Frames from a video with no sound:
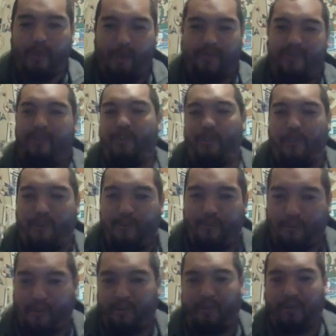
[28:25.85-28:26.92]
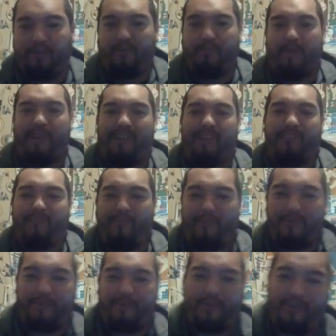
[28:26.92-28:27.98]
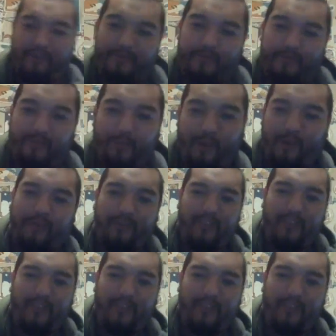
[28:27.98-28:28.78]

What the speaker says: Jericho's at Japan Wrestle Kingdom 12.